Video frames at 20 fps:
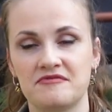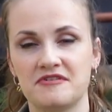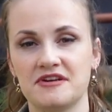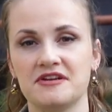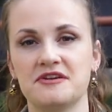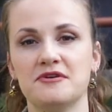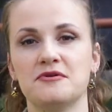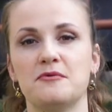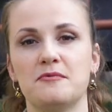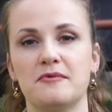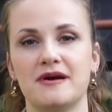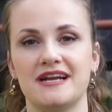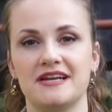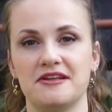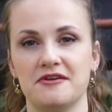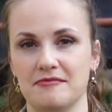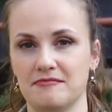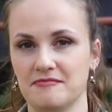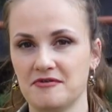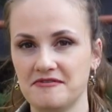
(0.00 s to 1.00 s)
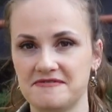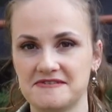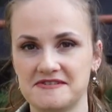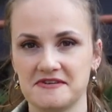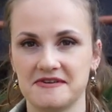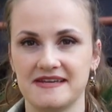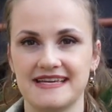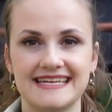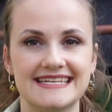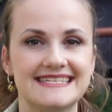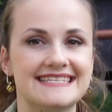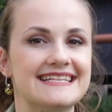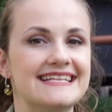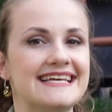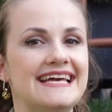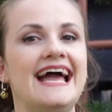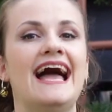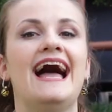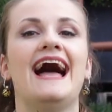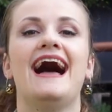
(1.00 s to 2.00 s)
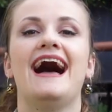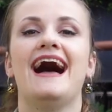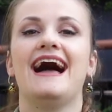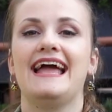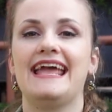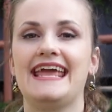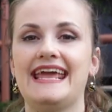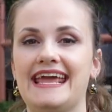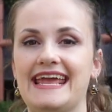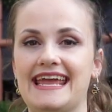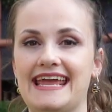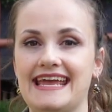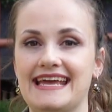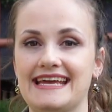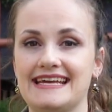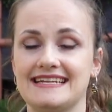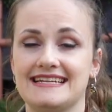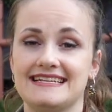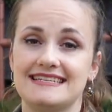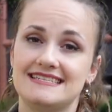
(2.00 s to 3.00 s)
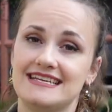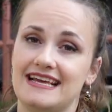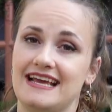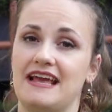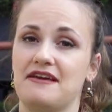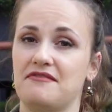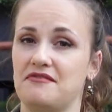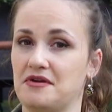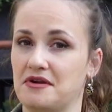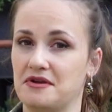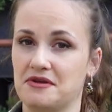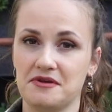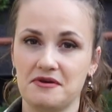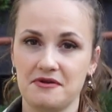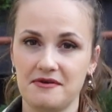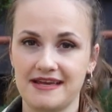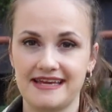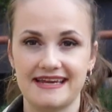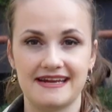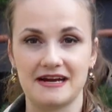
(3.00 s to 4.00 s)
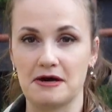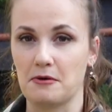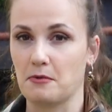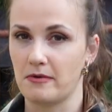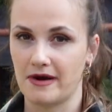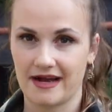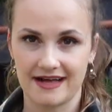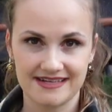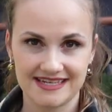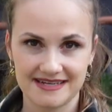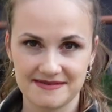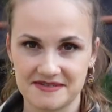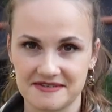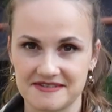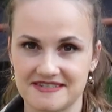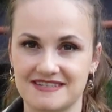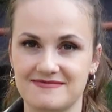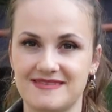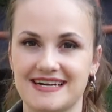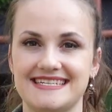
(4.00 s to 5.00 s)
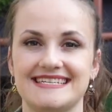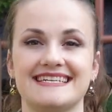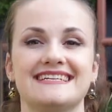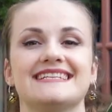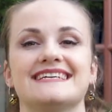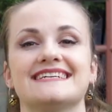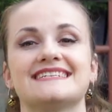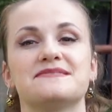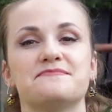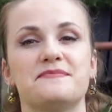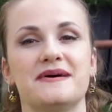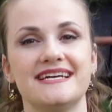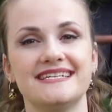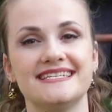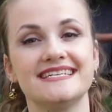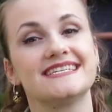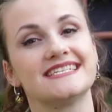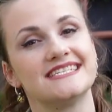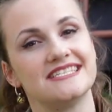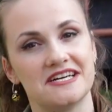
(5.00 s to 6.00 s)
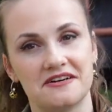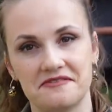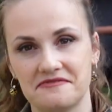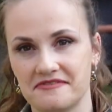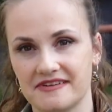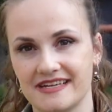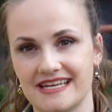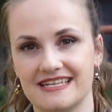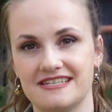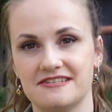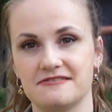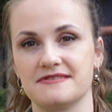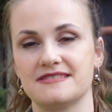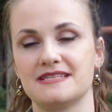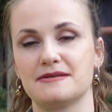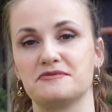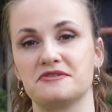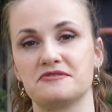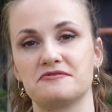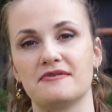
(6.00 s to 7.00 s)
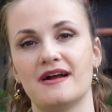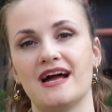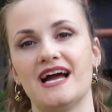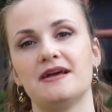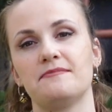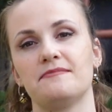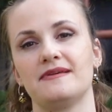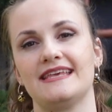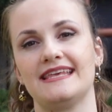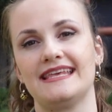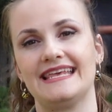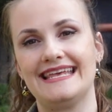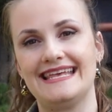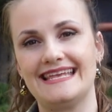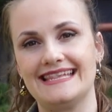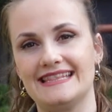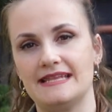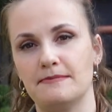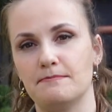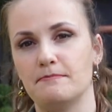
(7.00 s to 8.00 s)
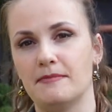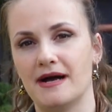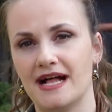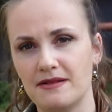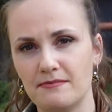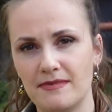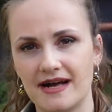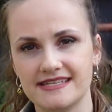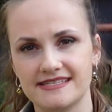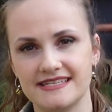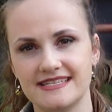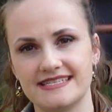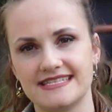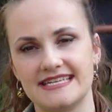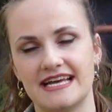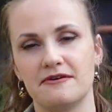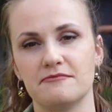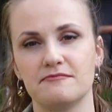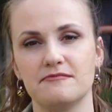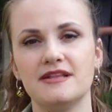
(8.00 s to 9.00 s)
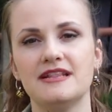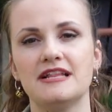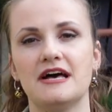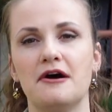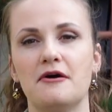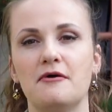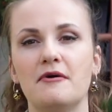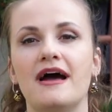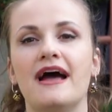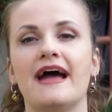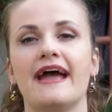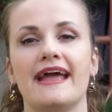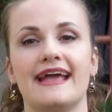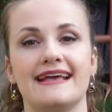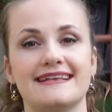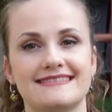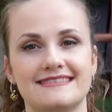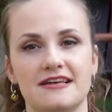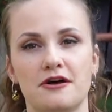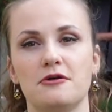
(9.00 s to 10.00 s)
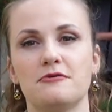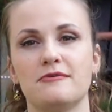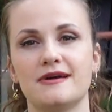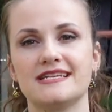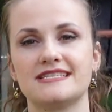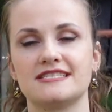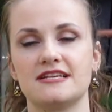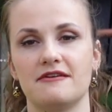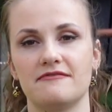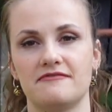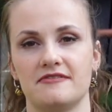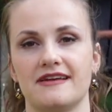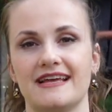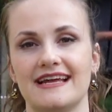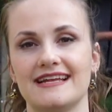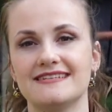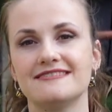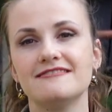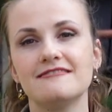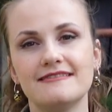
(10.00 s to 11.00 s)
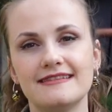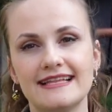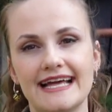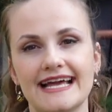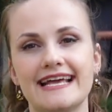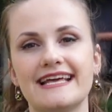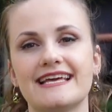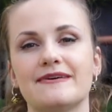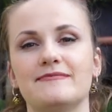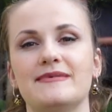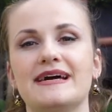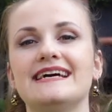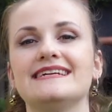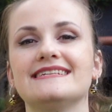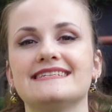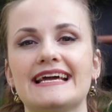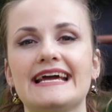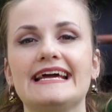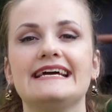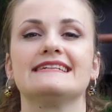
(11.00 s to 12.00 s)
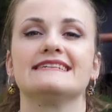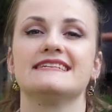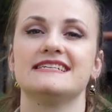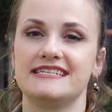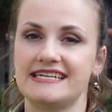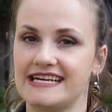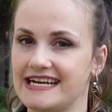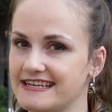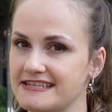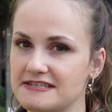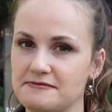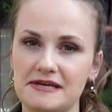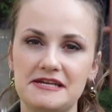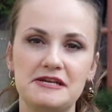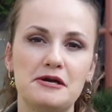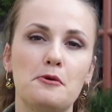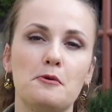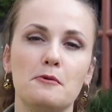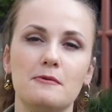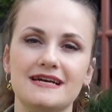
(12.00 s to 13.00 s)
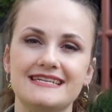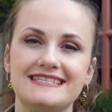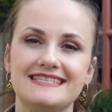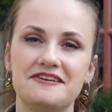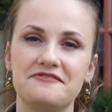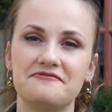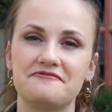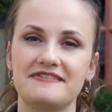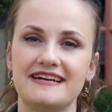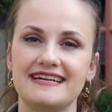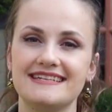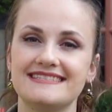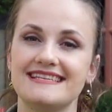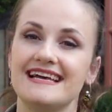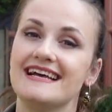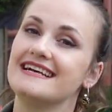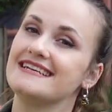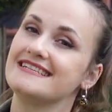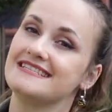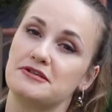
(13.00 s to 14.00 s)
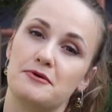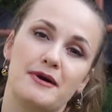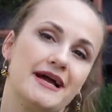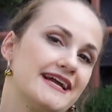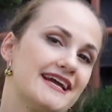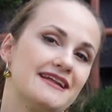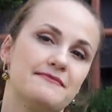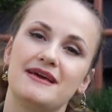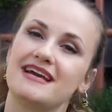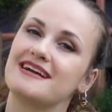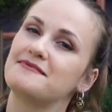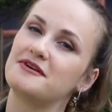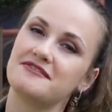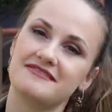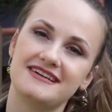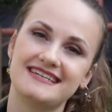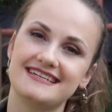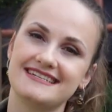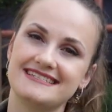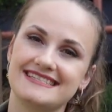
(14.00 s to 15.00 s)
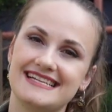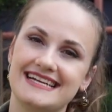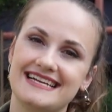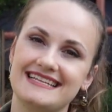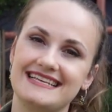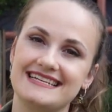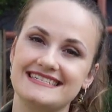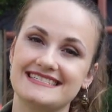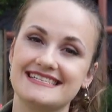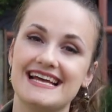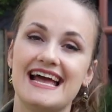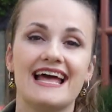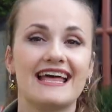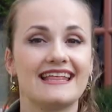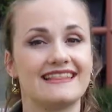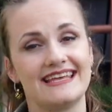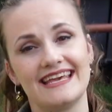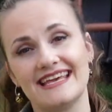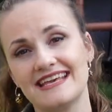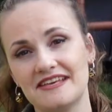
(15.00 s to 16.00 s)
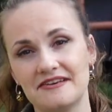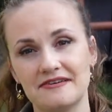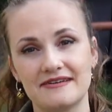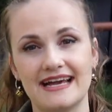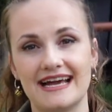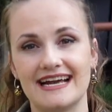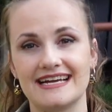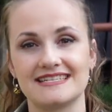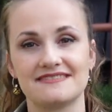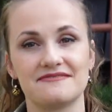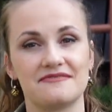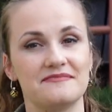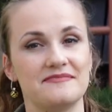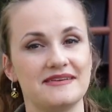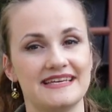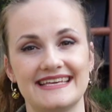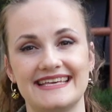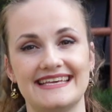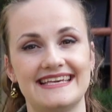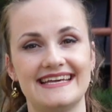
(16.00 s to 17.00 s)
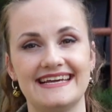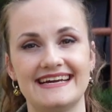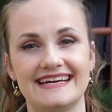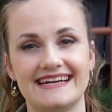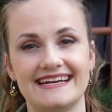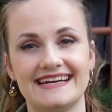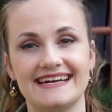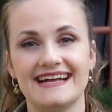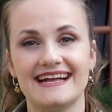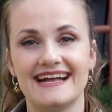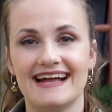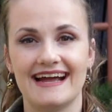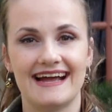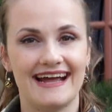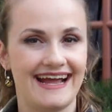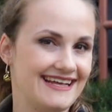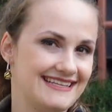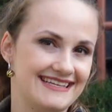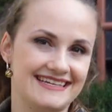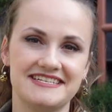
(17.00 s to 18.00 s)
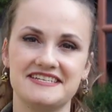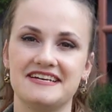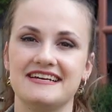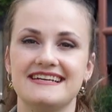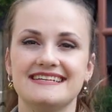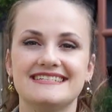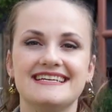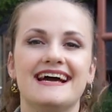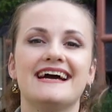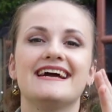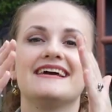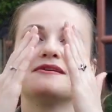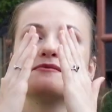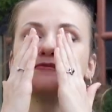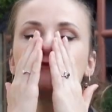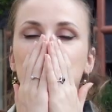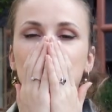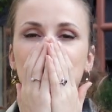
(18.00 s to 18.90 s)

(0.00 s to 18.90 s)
for you when you move to Italy. And if you're new here, welcome to Dramatically Expatic. Don't forget to subscribe, hit the bell button down below. As always, don't forget to like, comment, and share this video with your friends so I can make more videos like this. Thank you guys for being here and enjoy your day.